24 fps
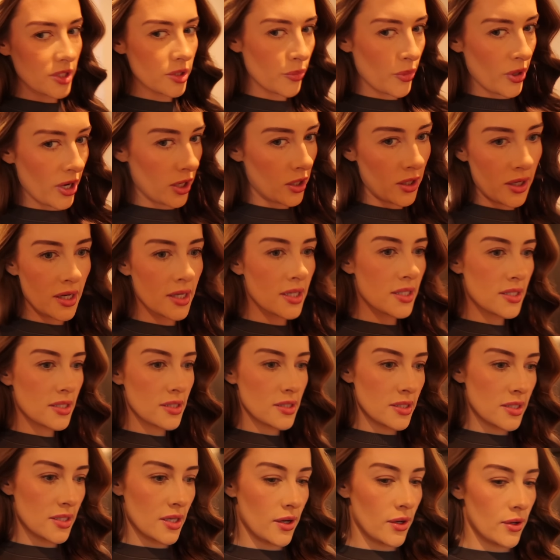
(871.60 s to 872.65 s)
went to Paris,
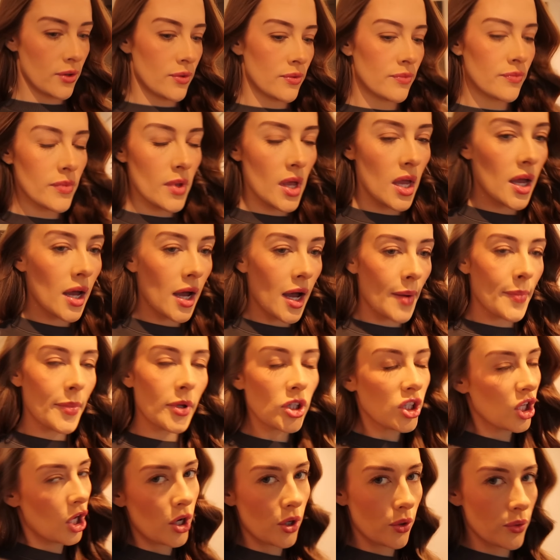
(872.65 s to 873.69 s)
and so I'm
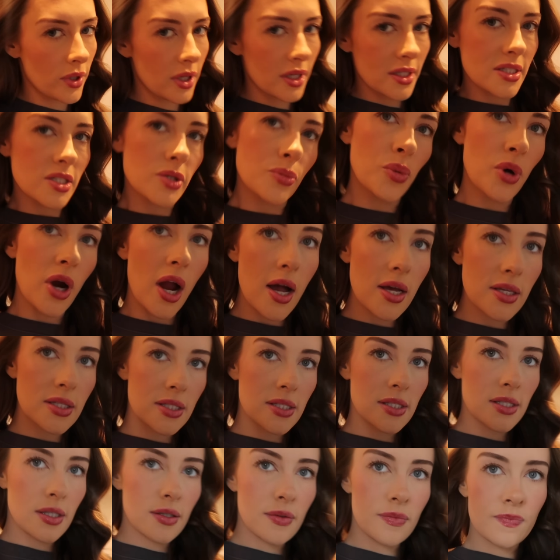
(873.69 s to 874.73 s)
alone and
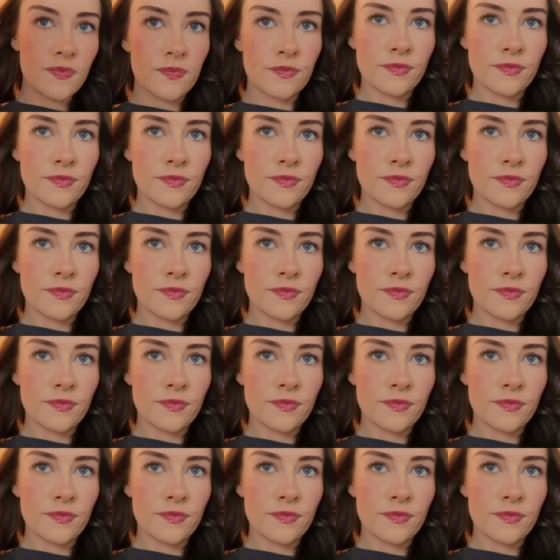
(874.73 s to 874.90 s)
depressed.